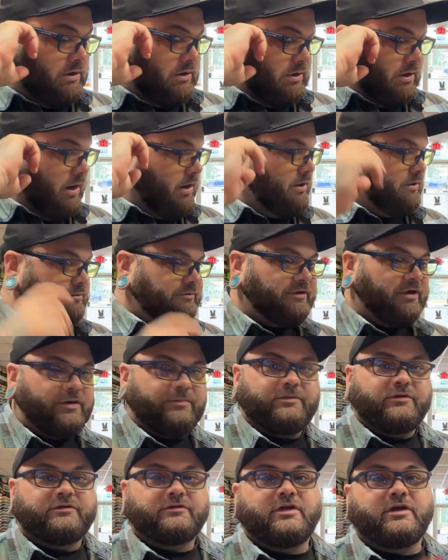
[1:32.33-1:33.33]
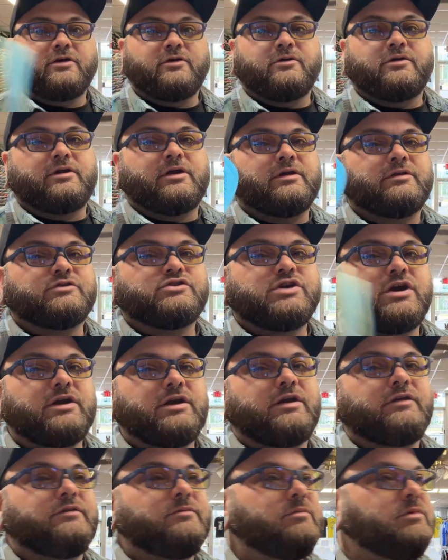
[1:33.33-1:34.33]
don't know. Sorry, there's a lot going on. Trying
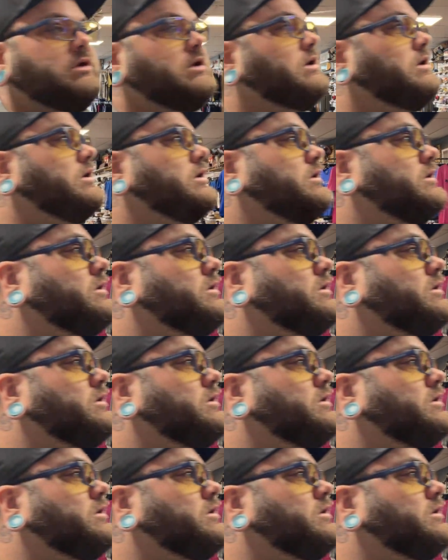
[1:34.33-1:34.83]
not to be